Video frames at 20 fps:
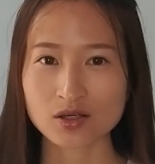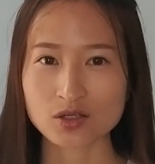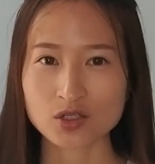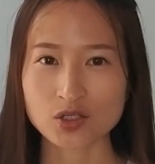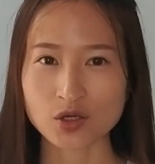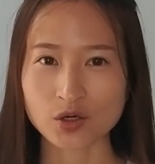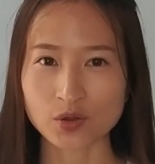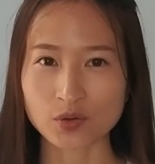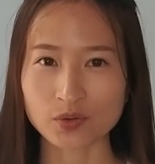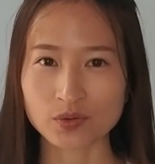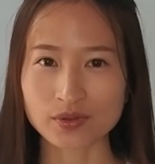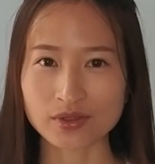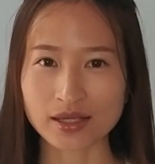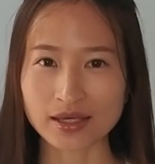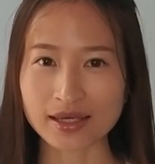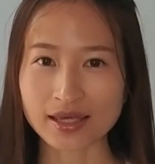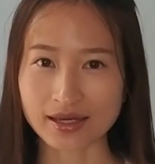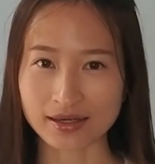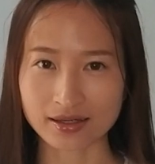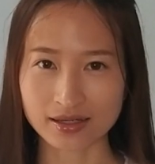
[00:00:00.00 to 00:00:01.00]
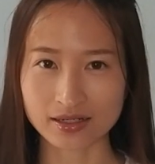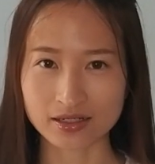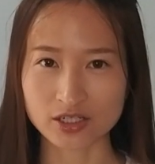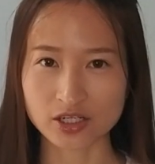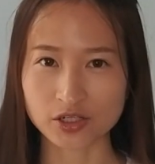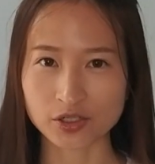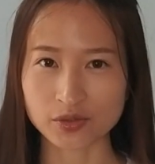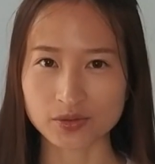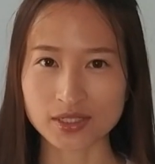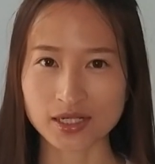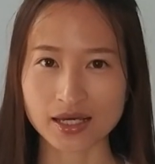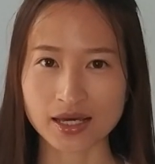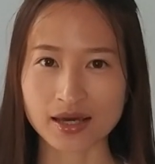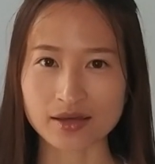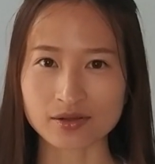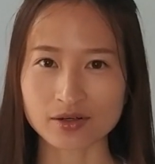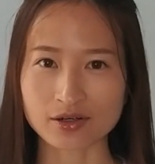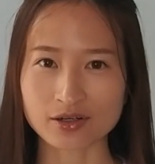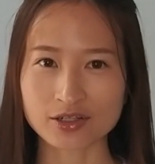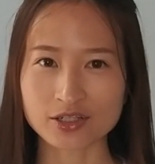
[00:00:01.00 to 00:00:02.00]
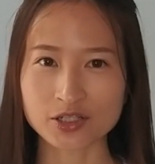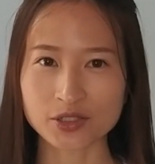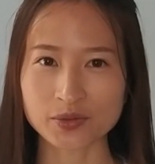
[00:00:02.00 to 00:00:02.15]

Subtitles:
So they can continue together